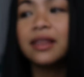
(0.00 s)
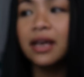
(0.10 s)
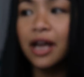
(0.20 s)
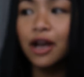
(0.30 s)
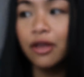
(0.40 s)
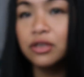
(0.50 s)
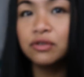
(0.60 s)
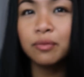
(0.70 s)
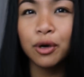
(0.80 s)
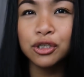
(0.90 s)
I think I got this
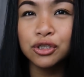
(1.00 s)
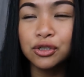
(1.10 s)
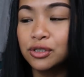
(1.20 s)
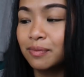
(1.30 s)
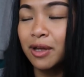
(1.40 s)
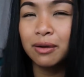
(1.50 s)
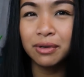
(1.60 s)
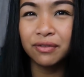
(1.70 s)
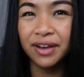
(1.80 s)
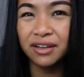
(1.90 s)
from Marshalls. I'm not a
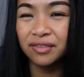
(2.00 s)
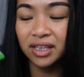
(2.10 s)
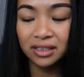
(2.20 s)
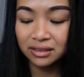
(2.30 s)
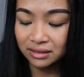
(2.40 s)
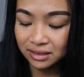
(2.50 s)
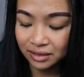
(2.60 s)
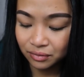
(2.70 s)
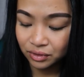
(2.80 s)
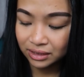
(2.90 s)
big fan of it.
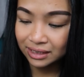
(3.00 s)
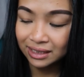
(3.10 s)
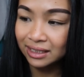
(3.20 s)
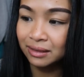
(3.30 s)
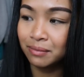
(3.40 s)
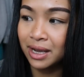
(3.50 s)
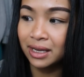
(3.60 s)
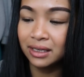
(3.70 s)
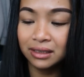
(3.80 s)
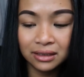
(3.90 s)
Didn't really clean
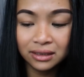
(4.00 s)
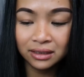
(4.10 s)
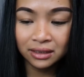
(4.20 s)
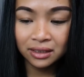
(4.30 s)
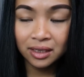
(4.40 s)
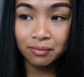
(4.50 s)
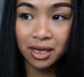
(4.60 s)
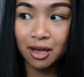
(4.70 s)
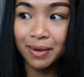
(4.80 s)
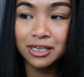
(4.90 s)
my
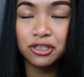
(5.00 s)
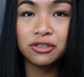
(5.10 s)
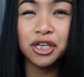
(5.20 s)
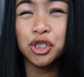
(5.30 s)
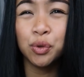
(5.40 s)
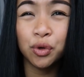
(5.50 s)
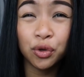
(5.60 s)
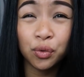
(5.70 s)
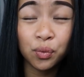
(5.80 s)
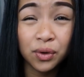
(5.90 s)
makeup. I had to use like two or
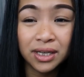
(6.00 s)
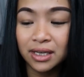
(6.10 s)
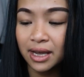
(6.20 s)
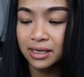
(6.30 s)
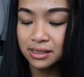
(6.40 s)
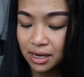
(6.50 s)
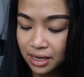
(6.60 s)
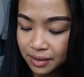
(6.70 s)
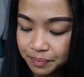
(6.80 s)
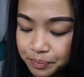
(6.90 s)
three at a
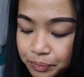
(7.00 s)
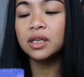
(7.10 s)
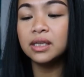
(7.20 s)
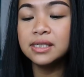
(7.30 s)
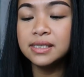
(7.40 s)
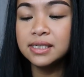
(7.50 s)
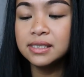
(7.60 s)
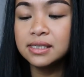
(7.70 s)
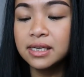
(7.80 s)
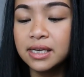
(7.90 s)
time. This is
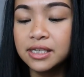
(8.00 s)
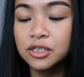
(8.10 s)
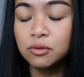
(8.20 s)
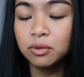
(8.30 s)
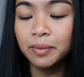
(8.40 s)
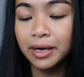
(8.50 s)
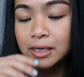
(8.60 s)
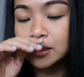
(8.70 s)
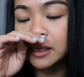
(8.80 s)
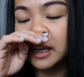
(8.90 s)
the Say Yes to
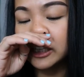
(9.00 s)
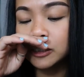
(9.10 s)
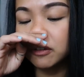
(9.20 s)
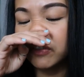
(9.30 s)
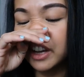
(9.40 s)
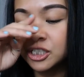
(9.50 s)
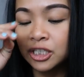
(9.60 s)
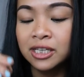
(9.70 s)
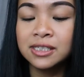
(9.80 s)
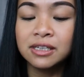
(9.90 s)
Blueberries Age Refresh
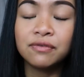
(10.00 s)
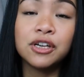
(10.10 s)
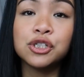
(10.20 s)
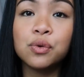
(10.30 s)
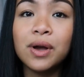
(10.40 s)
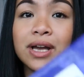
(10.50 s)
Cleansing Facial